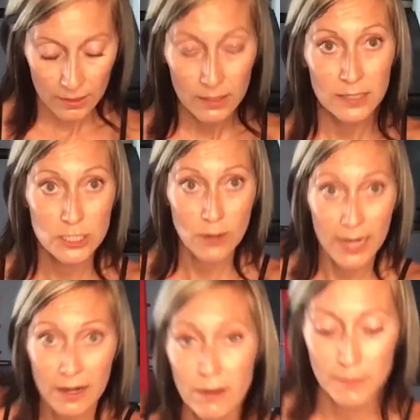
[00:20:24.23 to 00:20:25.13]
This right
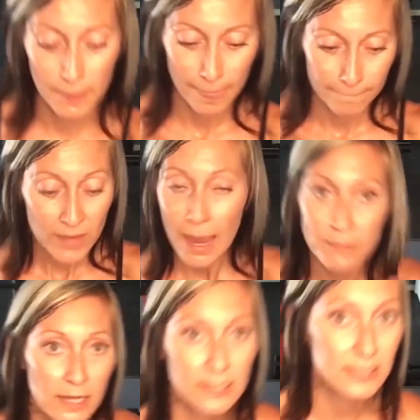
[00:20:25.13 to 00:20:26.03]
here, I'm not
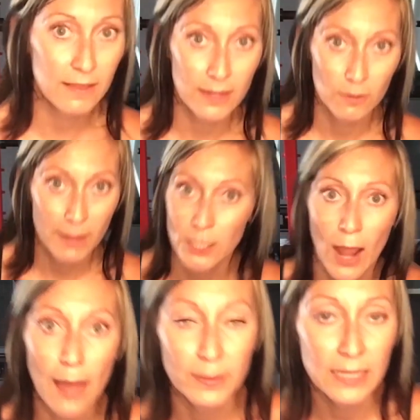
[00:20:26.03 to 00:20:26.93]
gonna say that it'll make you
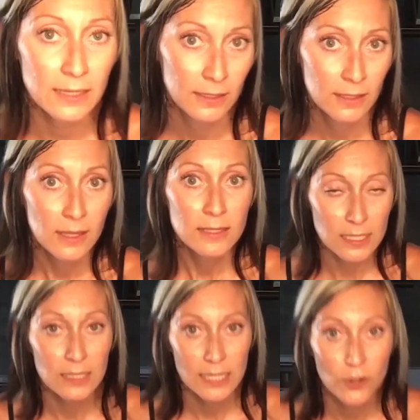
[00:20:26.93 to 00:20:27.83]
happy to
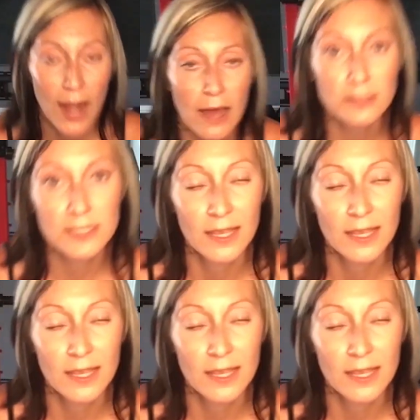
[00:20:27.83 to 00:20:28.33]
clean your house,